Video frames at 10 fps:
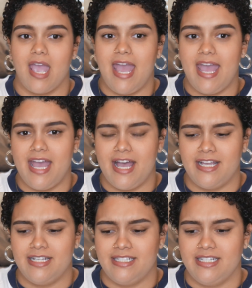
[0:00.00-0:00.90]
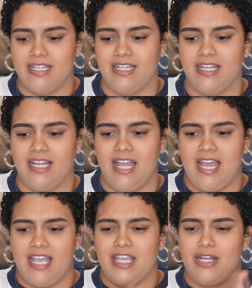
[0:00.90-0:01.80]
And,
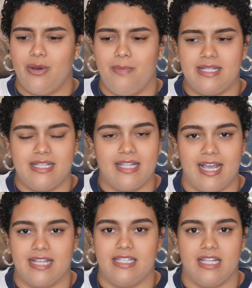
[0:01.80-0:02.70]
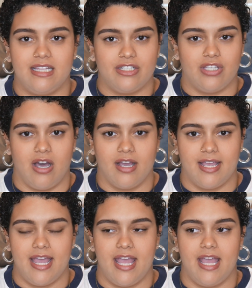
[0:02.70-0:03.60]
you know, basically I can see that they're
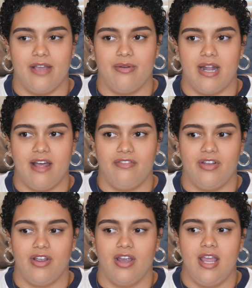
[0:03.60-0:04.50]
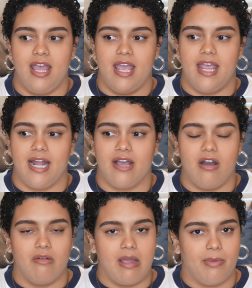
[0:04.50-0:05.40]
talking or whatever. And I
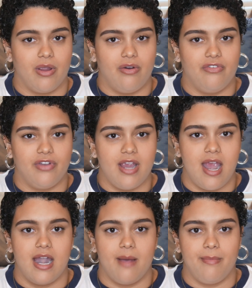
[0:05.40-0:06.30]
call Robert over and I'm